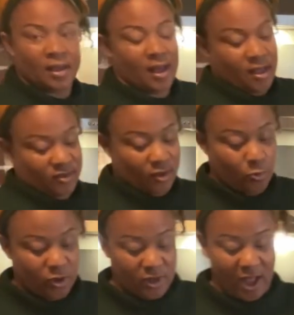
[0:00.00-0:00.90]
guys, so
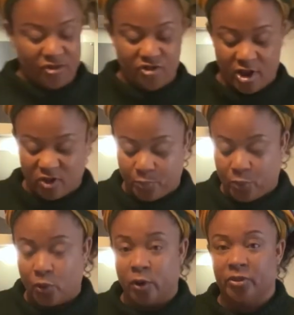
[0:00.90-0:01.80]
I just
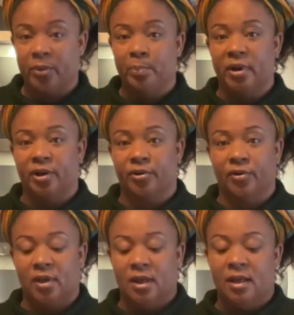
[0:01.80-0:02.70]
poured the
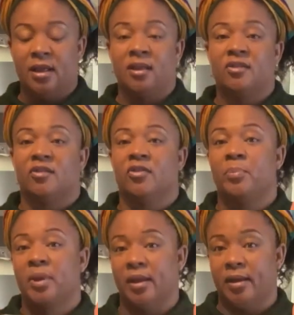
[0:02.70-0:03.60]
butter into the
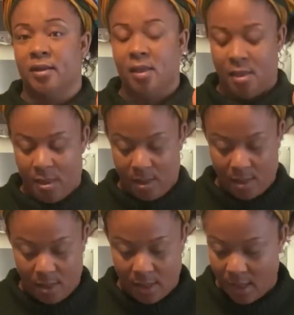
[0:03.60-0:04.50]
pan.
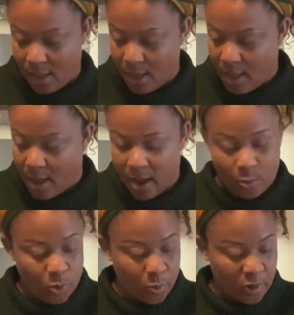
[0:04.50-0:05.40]

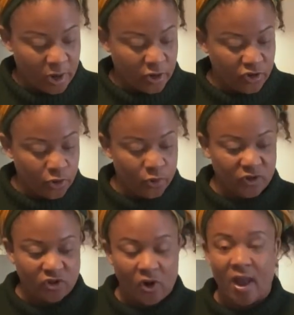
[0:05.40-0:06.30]
And what we're going to do is
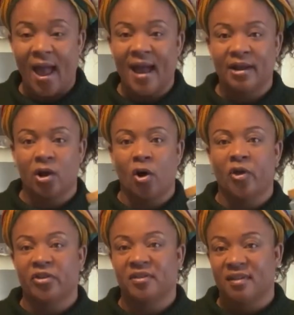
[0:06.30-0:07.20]
start adding all
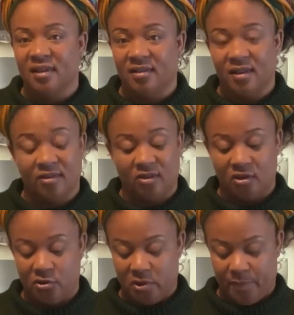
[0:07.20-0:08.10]
the seasonings
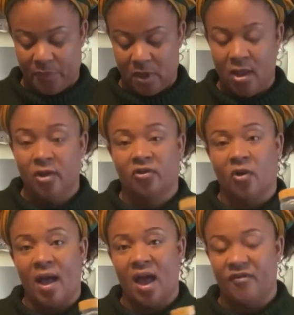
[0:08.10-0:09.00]
to it. So
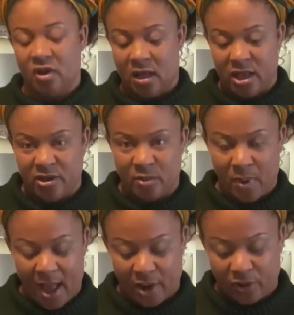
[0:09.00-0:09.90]
I have your onion
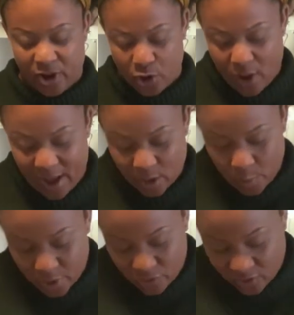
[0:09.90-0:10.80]
powder, and you kind of
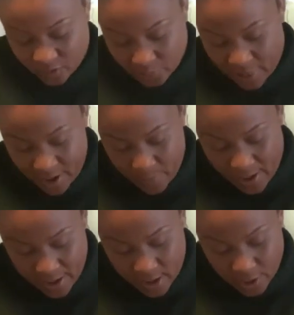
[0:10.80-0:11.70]
want to just play it
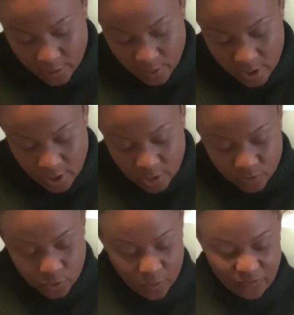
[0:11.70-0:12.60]
by ear.
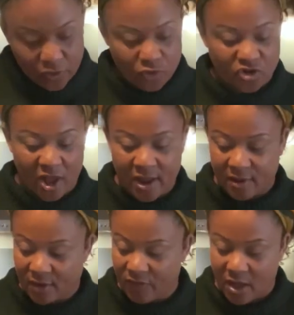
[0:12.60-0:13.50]
Do a few
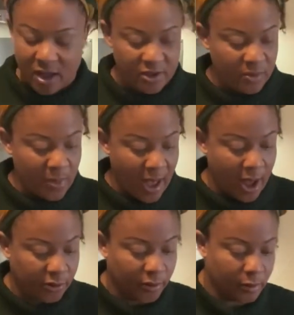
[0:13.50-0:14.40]
shakes of the onion
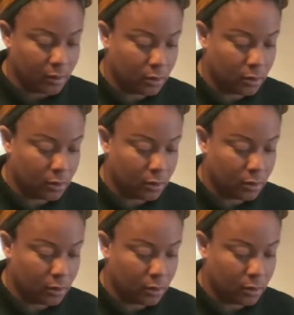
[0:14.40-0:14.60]
powder,